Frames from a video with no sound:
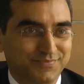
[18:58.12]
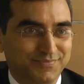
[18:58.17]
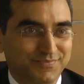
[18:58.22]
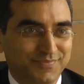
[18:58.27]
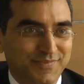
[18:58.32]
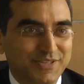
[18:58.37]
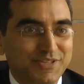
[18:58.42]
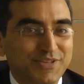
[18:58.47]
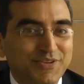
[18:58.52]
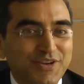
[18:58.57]

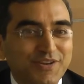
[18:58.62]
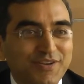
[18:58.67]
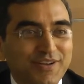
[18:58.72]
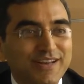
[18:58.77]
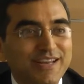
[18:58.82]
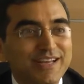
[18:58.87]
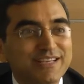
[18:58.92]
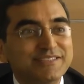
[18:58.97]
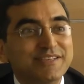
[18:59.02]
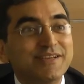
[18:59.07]
So you have to
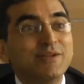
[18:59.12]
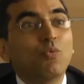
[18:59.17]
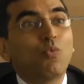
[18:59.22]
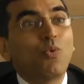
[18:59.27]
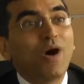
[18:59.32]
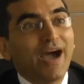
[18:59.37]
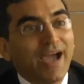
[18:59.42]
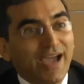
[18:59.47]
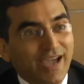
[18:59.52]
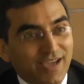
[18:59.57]
understand
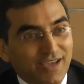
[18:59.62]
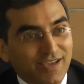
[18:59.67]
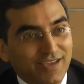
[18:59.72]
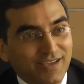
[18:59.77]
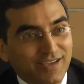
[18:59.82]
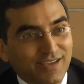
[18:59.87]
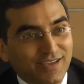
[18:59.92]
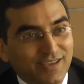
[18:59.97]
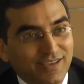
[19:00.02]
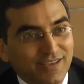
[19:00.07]
why.
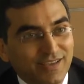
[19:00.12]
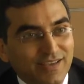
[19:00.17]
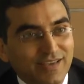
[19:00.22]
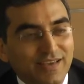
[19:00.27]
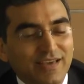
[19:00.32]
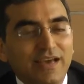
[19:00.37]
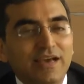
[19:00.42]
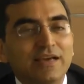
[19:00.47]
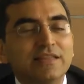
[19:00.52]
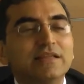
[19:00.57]

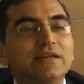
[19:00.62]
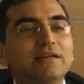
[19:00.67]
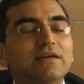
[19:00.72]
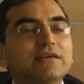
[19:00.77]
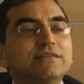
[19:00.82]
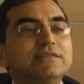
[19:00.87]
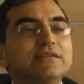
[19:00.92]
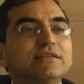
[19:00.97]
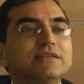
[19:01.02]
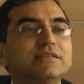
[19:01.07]
And the
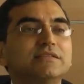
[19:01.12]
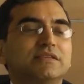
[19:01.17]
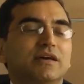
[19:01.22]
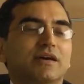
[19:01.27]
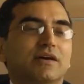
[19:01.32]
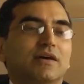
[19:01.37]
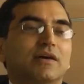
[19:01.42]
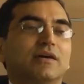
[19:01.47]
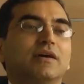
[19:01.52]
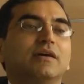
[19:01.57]
reason is